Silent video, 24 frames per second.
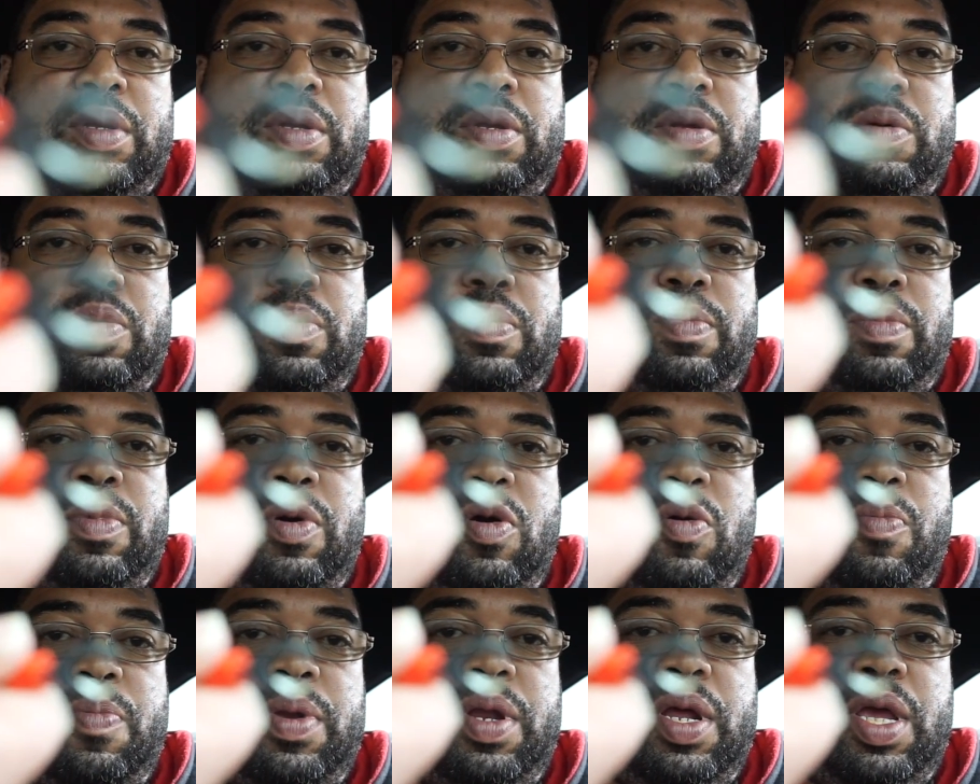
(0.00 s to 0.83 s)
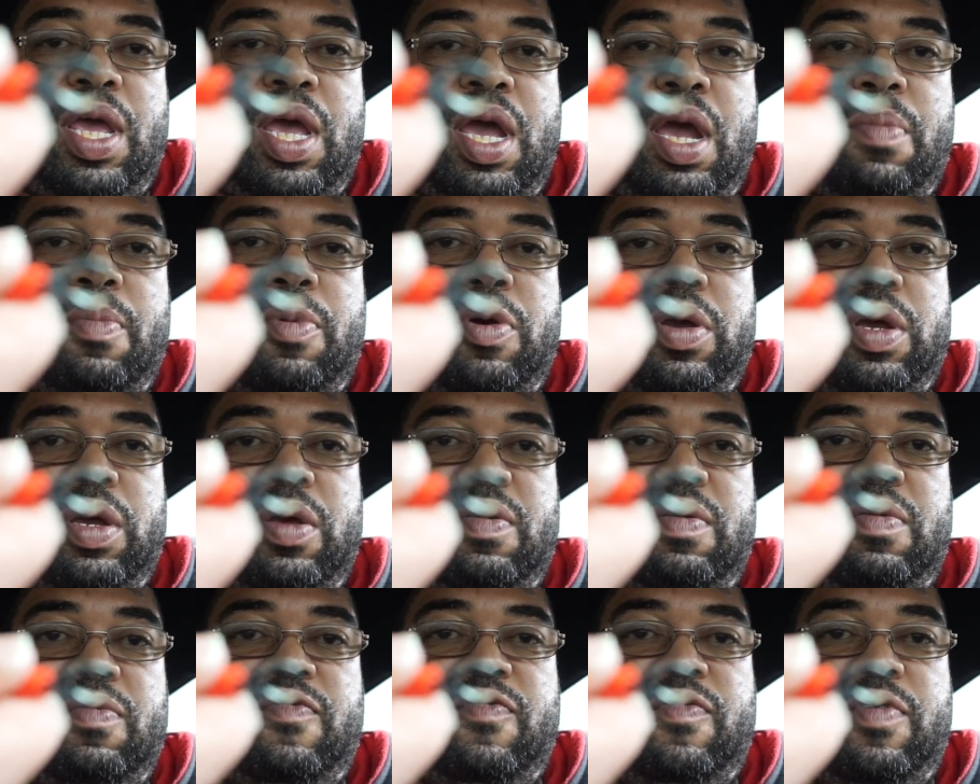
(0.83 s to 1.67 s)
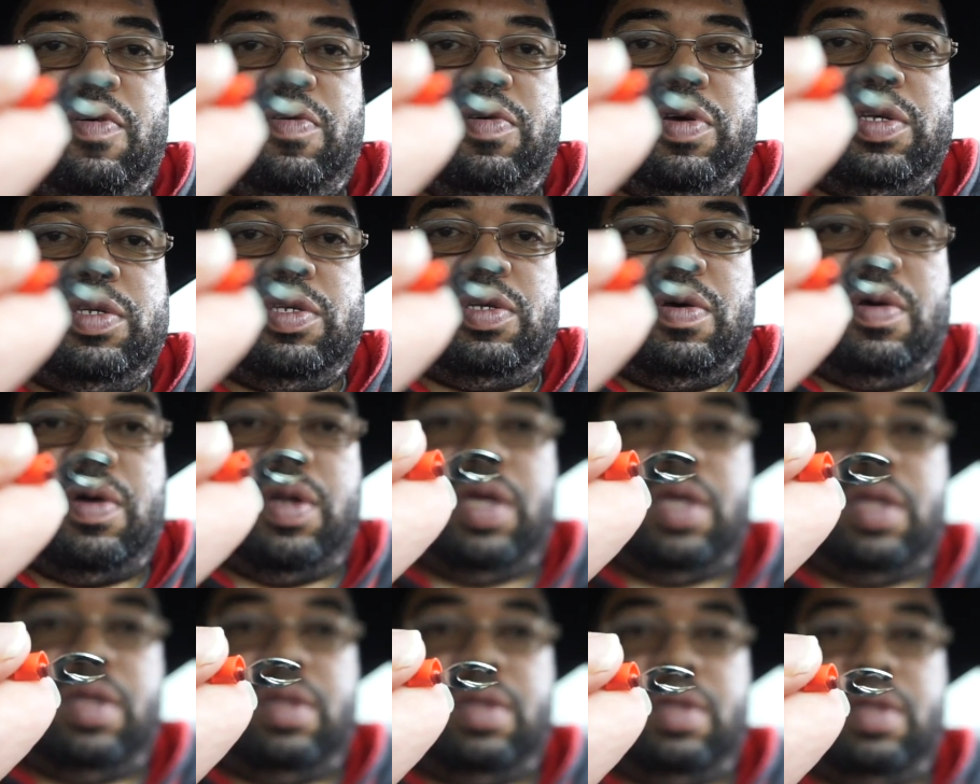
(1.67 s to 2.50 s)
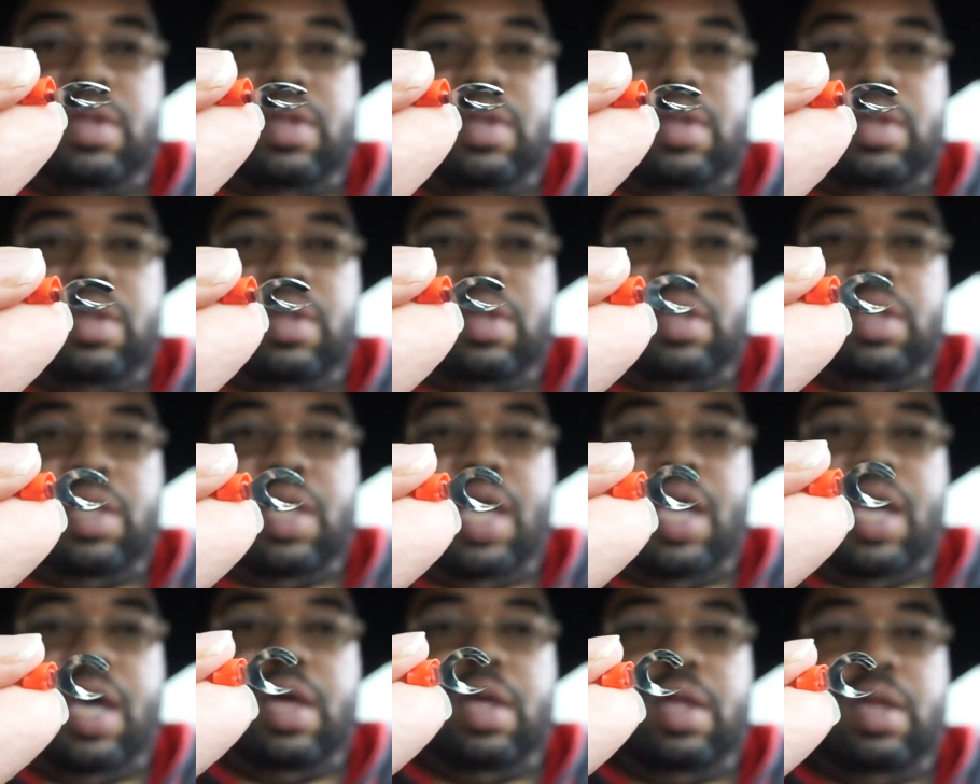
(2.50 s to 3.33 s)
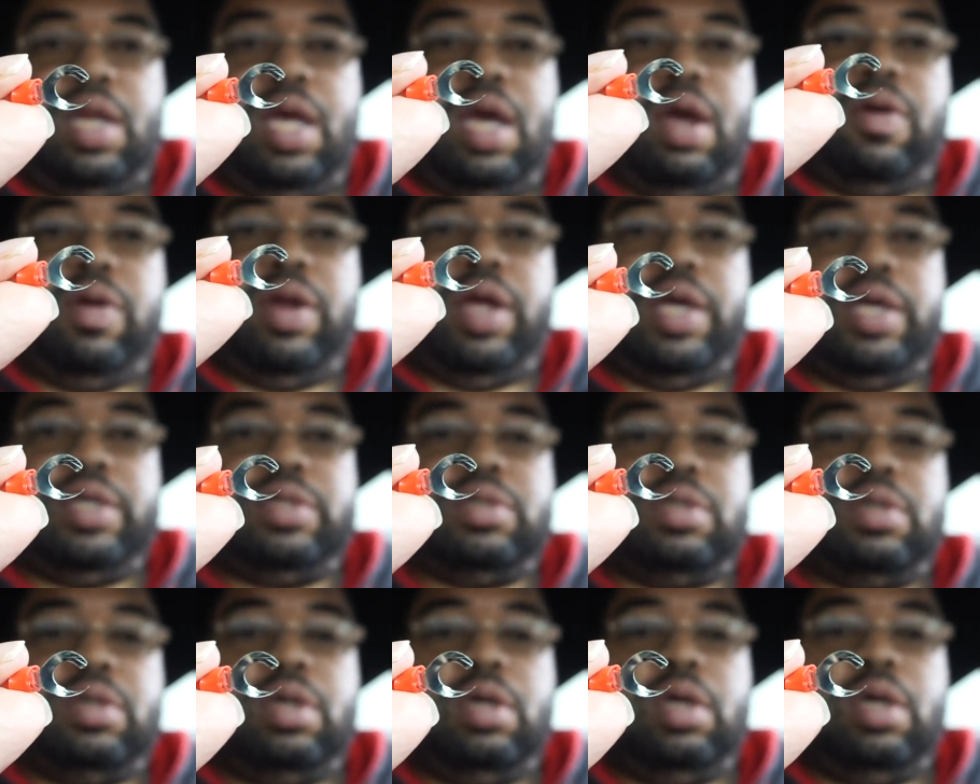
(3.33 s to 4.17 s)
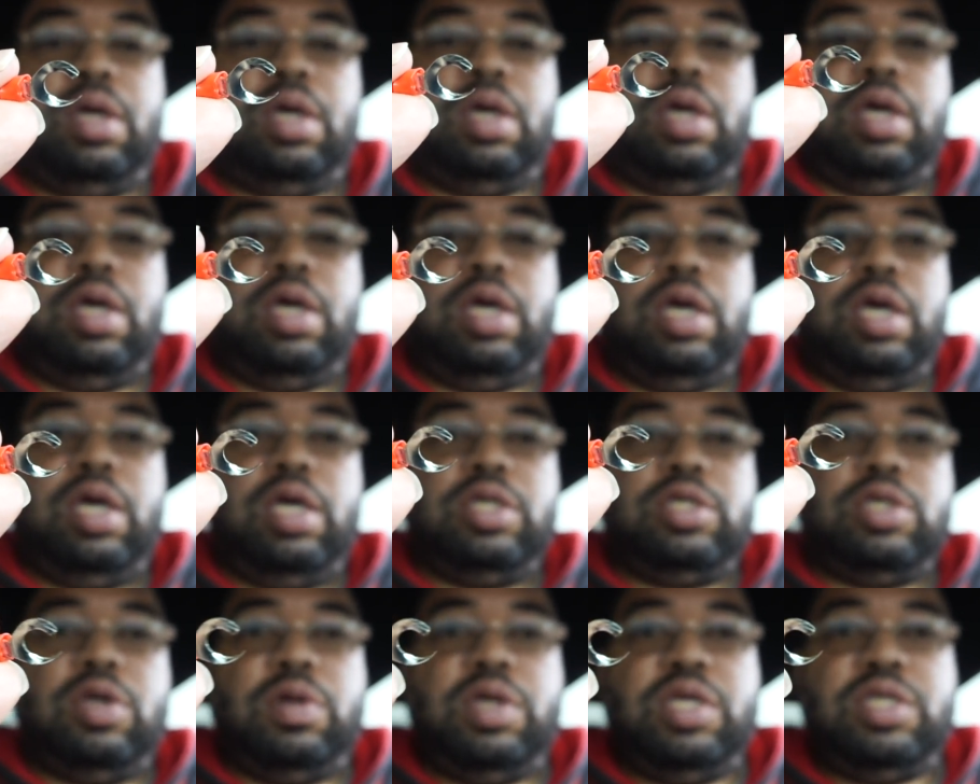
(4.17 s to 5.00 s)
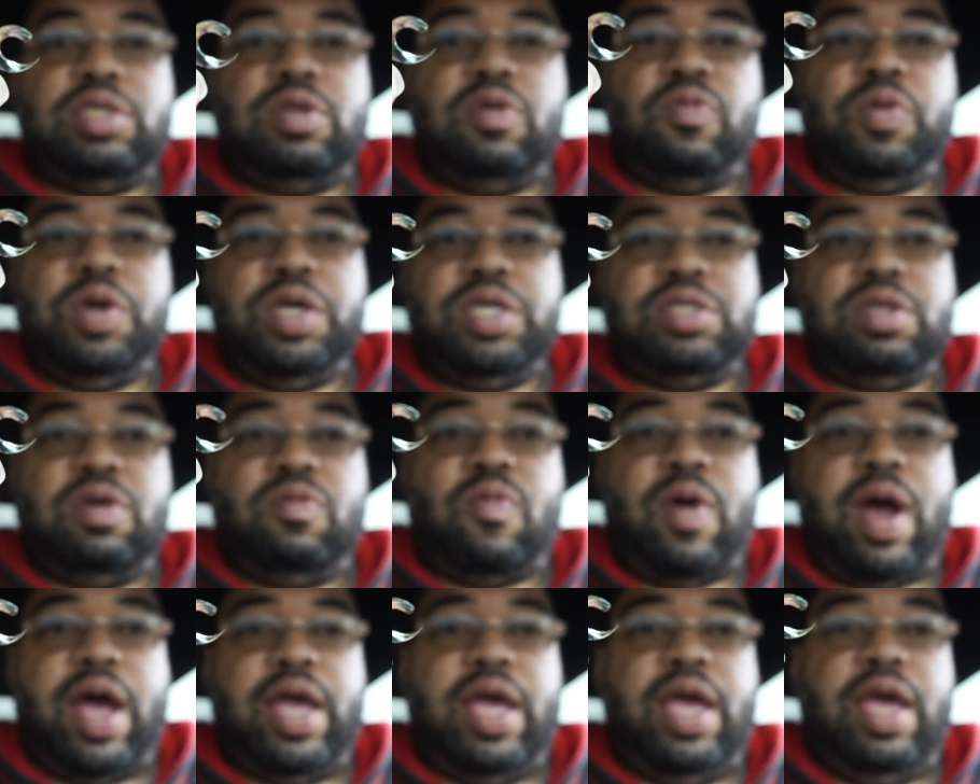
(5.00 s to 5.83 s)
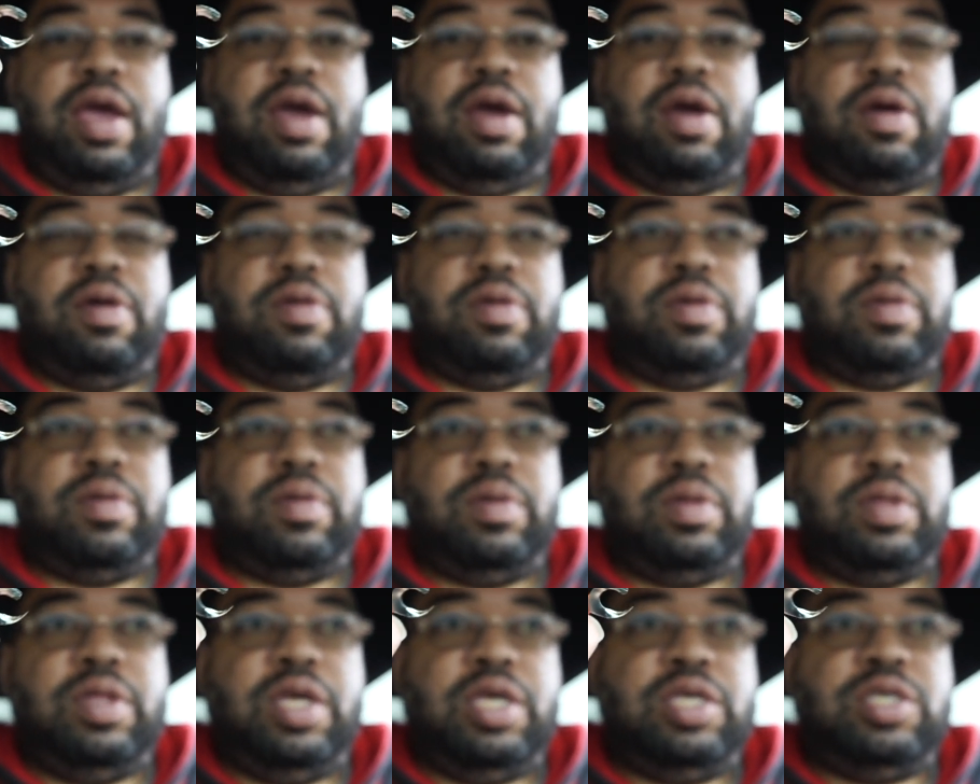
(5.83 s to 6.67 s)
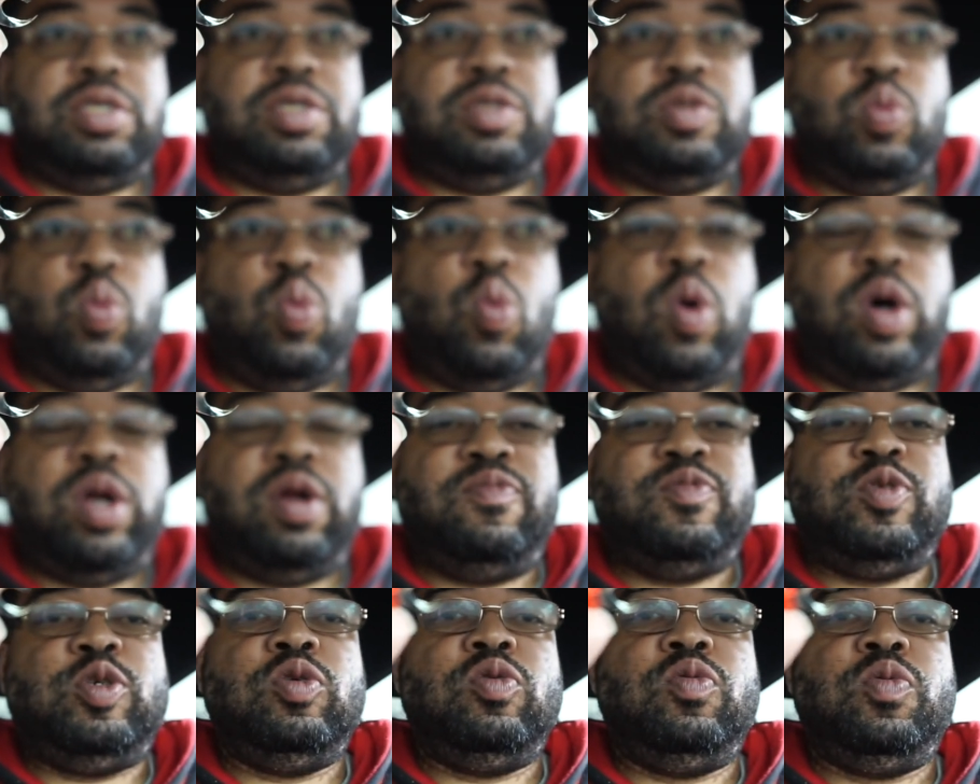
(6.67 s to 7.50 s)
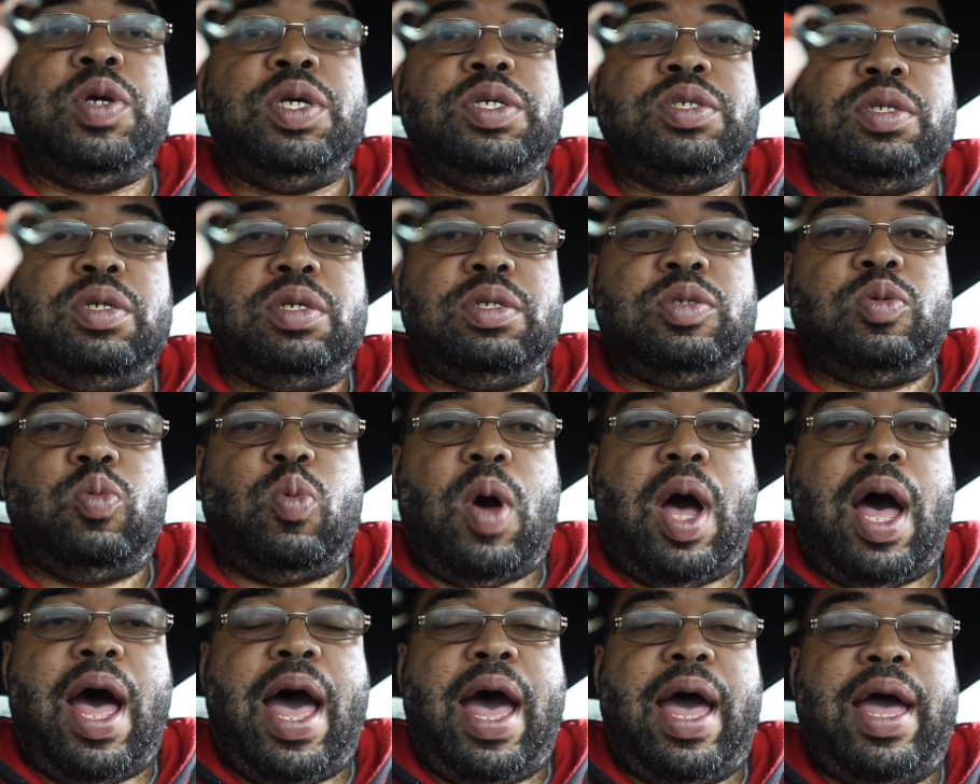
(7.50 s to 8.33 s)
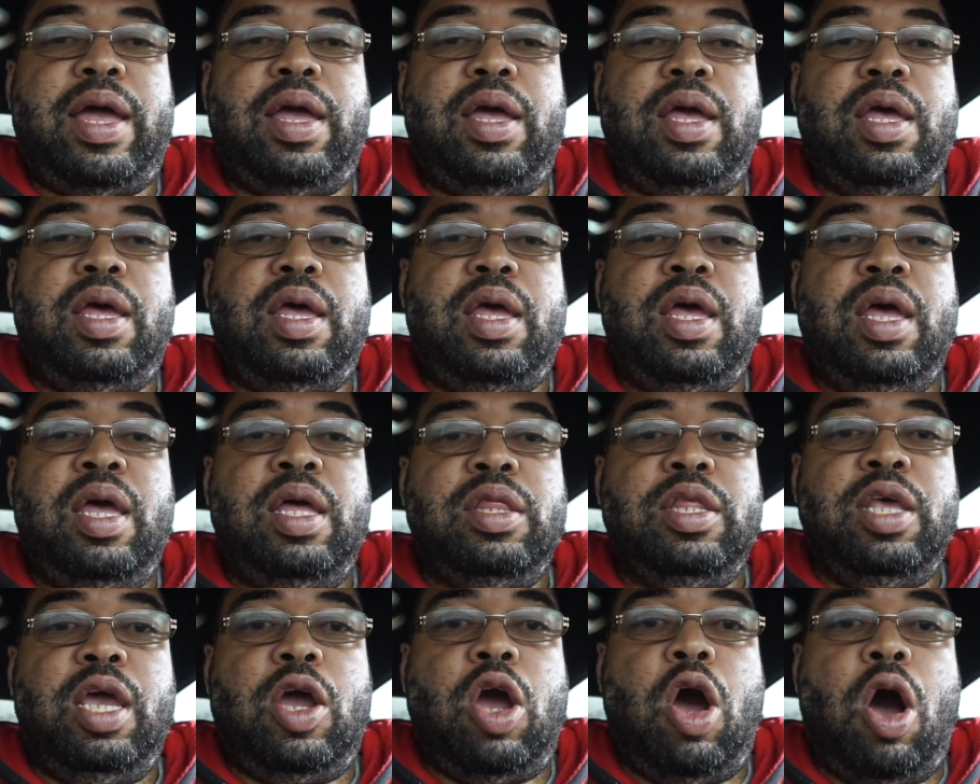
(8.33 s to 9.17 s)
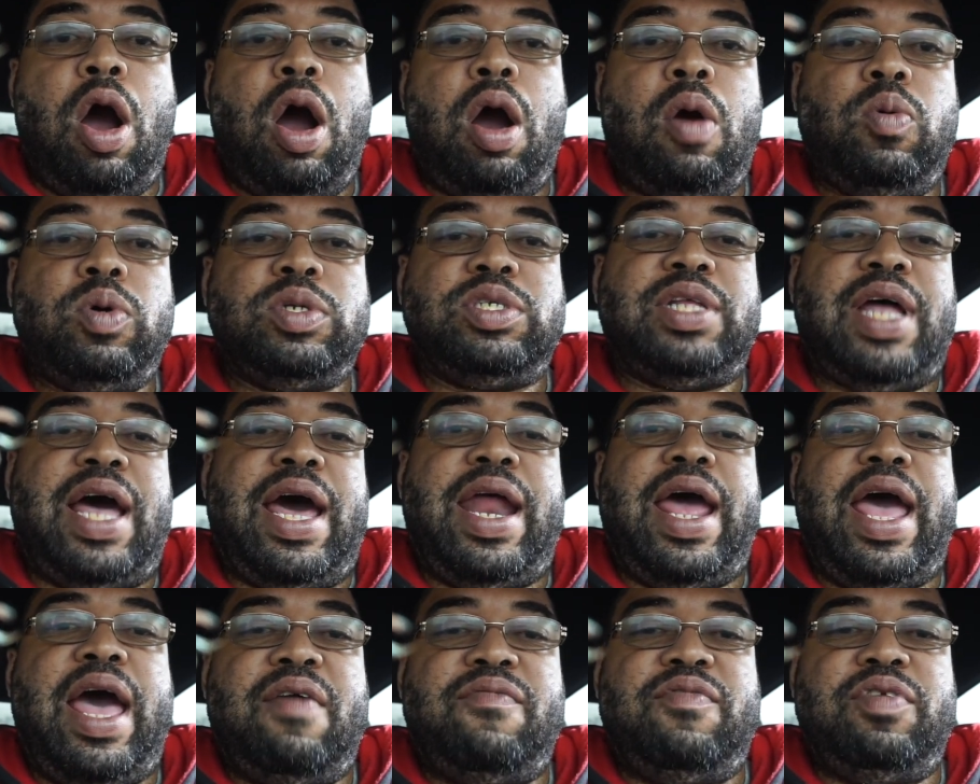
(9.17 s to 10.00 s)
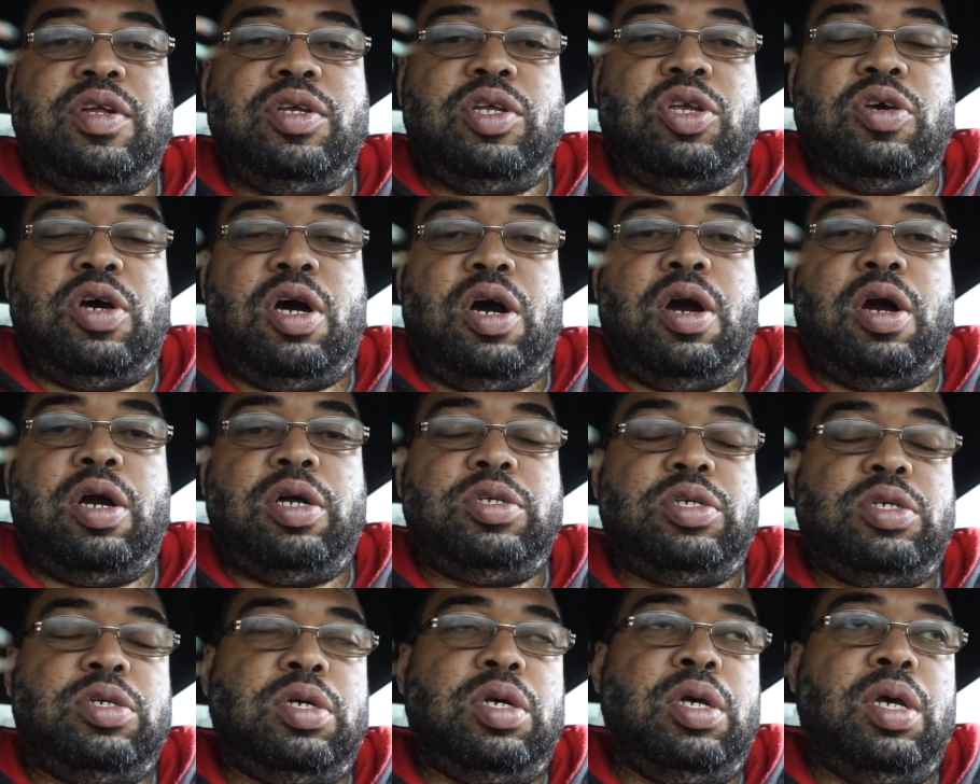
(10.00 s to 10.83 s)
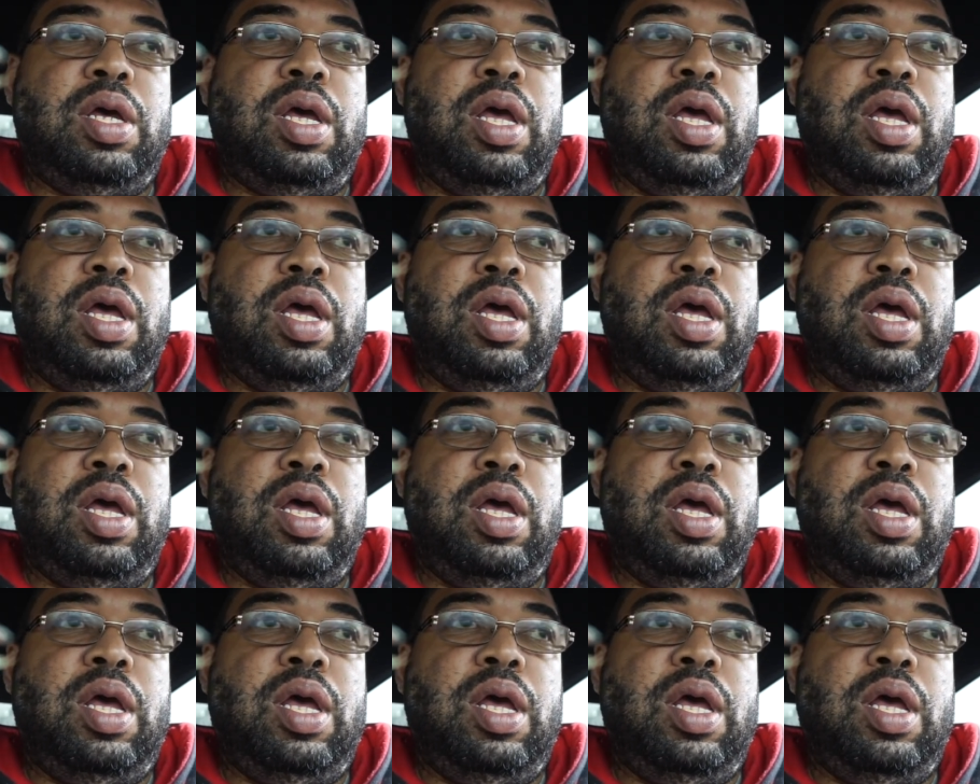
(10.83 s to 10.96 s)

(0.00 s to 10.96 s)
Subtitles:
I'm hoping the camera could focus on it. Yeah, there it is. So this is the reasoning right here. This is one of two reasons why the car was not having a charge.